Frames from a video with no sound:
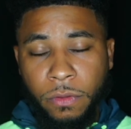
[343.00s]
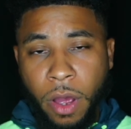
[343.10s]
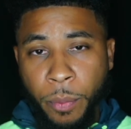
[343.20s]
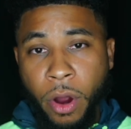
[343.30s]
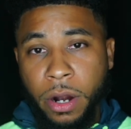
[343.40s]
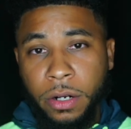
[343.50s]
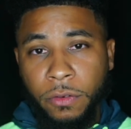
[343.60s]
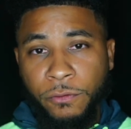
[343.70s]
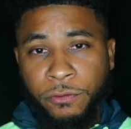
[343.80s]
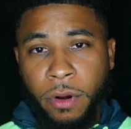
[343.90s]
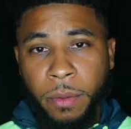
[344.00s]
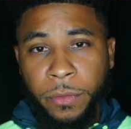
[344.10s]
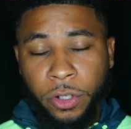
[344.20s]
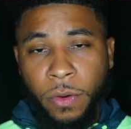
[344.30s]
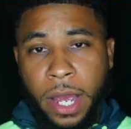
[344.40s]
apart from
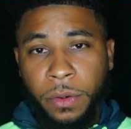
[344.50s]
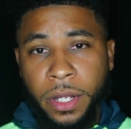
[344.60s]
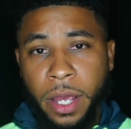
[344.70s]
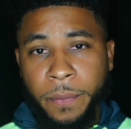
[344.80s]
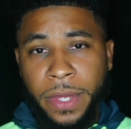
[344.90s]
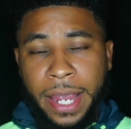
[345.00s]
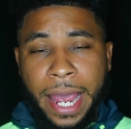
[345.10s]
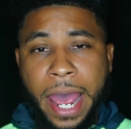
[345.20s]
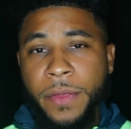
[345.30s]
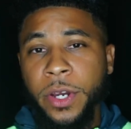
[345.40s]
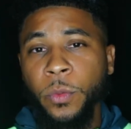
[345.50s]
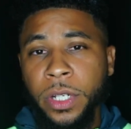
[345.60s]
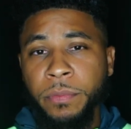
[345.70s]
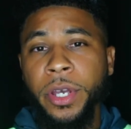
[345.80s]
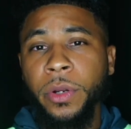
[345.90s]
the ground up and then
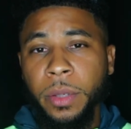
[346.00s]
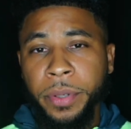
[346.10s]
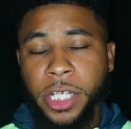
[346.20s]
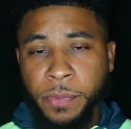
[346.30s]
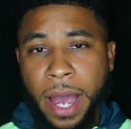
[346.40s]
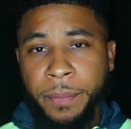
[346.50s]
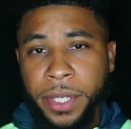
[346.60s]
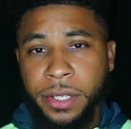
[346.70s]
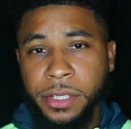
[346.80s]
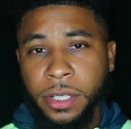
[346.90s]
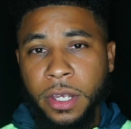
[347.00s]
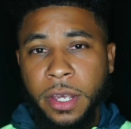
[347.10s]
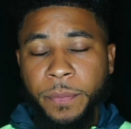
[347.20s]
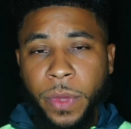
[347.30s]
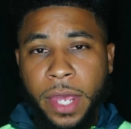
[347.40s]
rebuild it piece by piece.
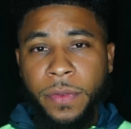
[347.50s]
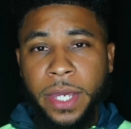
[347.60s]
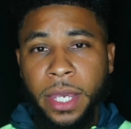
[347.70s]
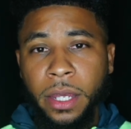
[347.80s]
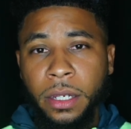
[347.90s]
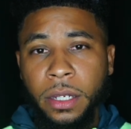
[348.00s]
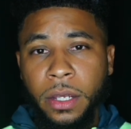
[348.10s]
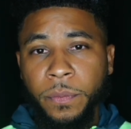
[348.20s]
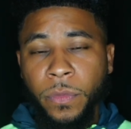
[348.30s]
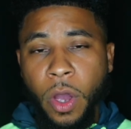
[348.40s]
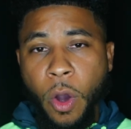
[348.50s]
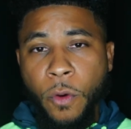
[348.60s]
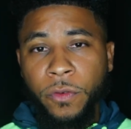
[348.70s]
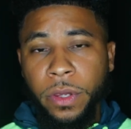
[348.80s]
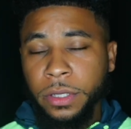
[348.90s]
And then
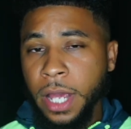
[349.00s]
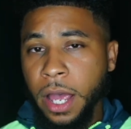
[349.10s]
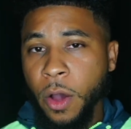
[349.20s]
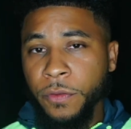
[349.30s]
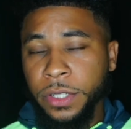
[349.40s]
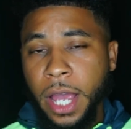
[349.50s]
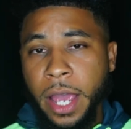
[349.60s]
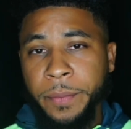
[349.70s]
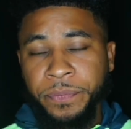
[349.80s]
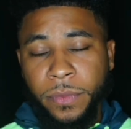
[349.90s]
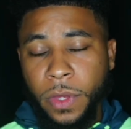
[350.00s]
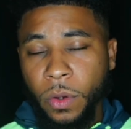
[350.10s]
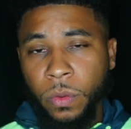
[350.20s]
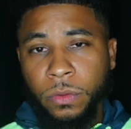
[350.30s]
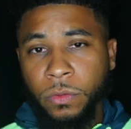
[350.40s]
over time,
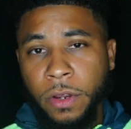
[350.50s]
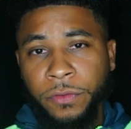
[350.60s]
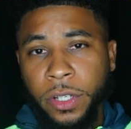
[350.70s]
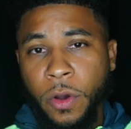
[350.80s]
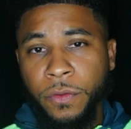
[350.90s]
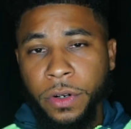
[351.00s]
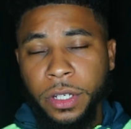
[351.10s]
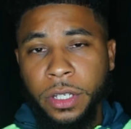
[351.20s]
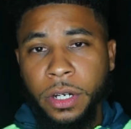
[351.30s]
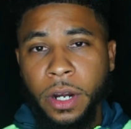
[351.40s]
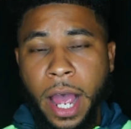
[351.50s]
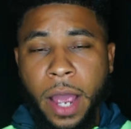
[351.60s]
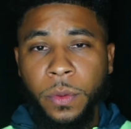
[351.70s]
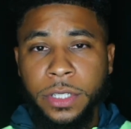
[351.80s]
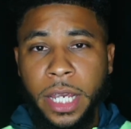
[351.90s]
roughly over a year,
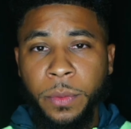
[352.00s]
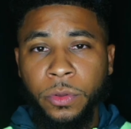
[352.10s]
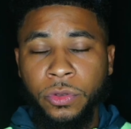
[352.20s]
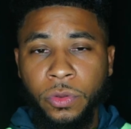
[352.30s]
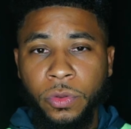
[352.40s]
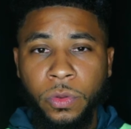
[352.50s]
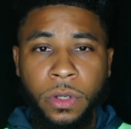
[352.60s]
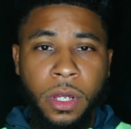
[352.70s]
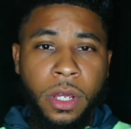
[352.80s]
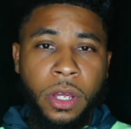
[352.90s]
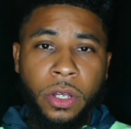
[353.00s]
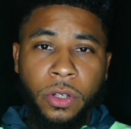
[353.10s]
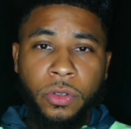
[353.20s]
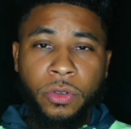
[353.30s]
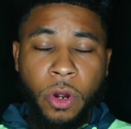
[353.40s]
I was able to,
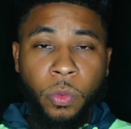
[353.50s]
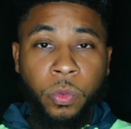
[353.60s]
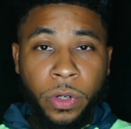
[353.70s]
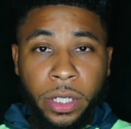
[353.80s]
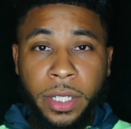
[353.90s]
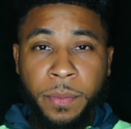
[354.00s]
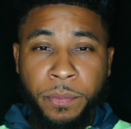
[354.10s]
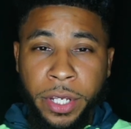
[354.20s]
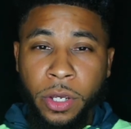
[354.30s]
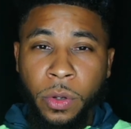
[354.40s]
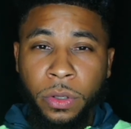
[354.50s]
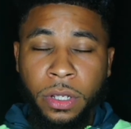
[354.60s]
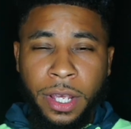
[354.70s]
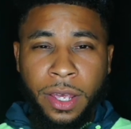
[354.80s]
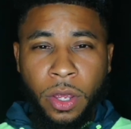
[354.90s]
really build
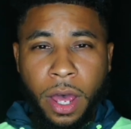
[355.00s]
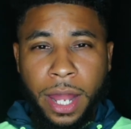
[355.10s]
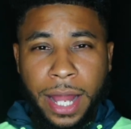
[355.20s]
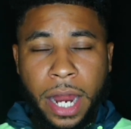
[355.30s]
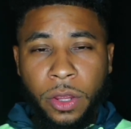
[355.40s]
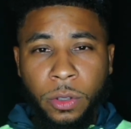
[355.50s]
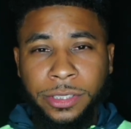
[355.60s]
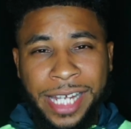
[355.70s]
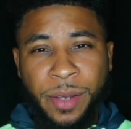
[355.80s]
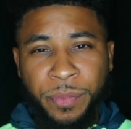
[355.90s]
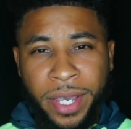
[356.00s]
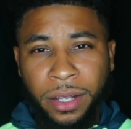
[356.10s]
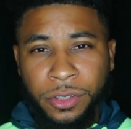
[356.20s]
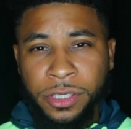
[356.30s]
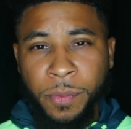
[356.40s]
a lot of those same
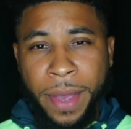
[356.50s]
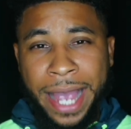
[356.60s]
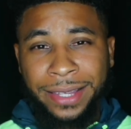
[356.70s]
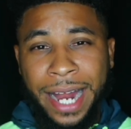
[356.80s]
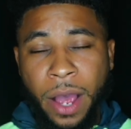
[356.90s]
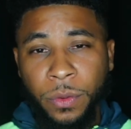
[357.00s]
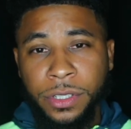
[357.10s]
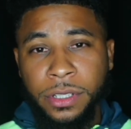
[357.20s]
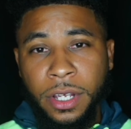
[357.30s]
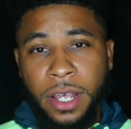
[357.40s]
pillars back that I was